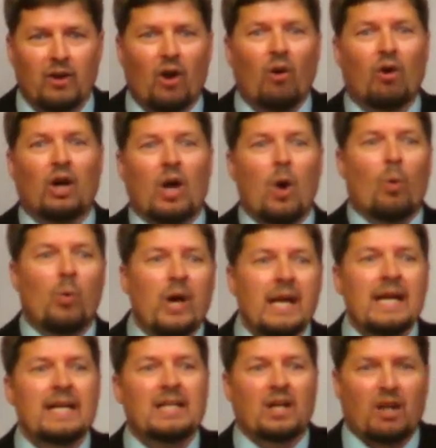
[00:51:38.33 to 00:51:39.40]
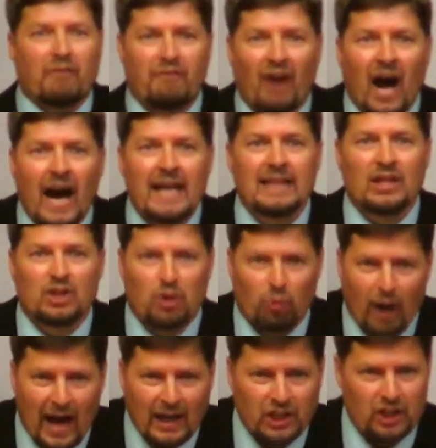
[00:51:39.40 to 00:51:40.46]
no, look, we need to define the
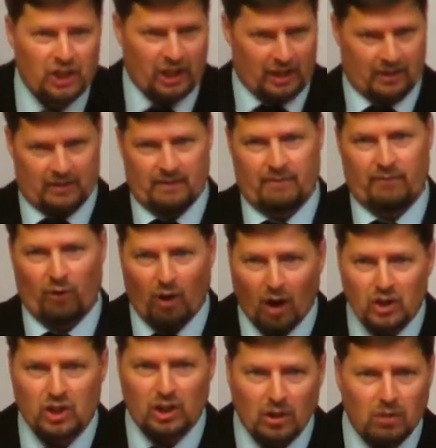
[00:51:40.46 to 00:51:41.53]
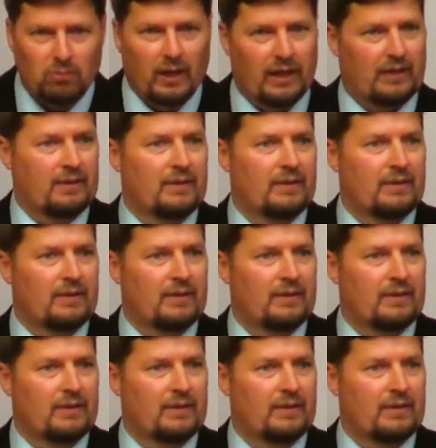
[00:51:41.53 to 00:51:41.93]
direction for our children.